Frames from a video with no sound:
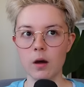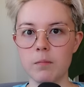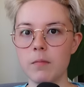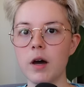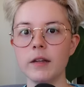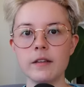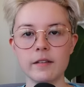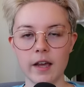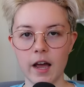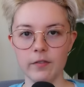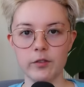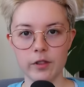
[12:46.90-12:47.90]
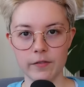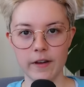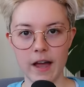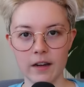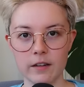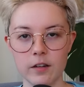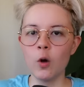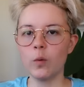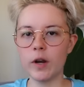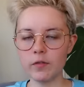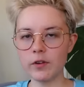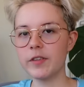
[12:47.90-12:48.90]
months after the fact.
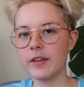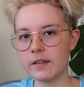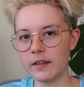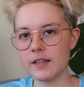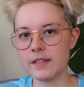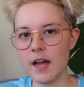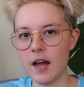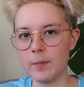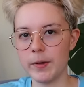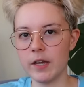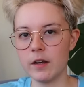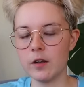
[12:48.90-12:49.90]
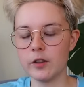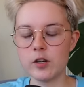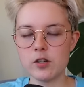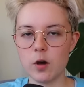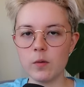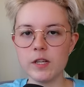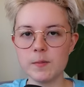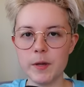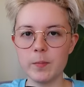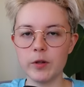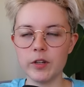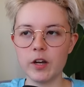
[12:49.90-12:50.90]
Whenever things like this happen, there's always
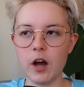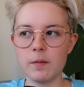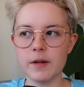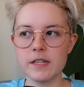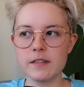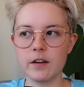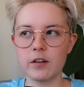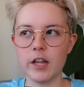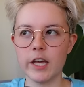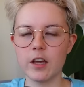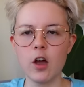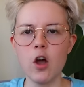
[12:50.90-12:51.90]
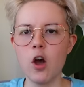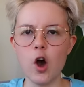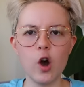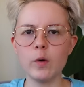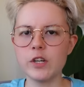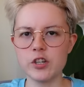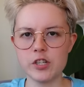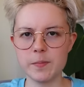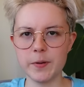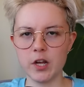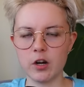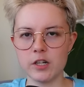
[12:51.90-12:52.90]
people in the comments that are like, oh, it's just a
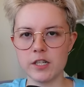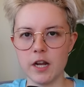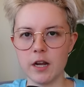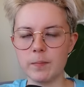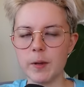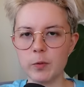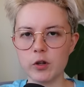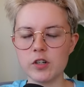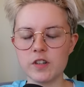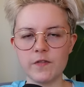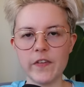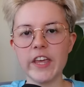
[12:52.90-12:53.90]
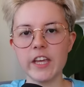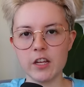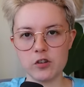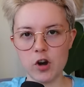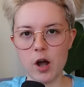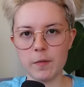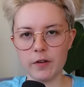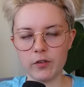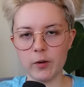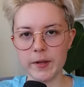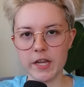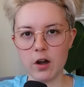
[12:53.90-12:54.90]
PR stunt. People are just faking drama
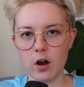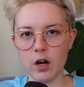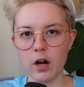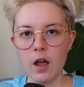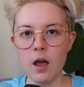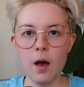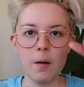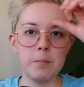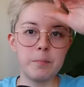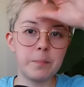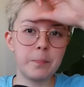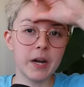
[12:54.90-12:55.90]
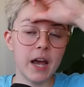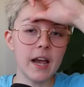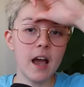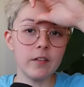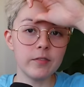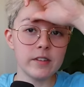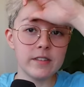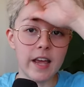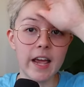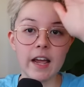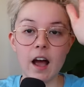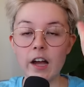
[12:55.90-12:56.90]
for PR. But I have to
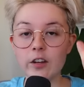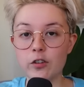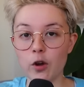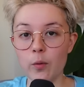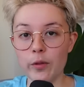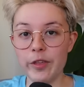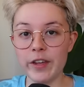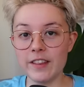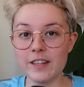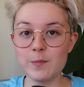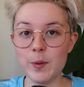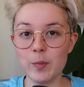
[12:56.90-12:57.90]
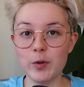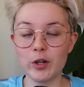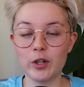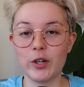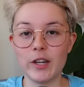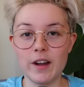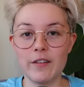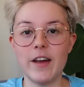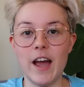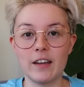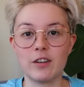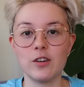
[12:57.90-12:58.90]
say, I don't think these people are good enough
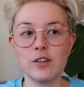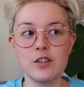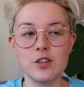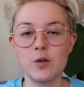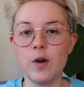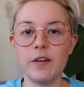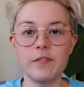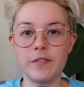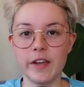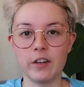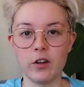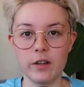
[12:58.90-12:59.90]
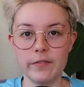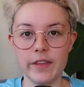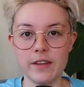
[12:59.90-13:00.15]
actors to have faked all of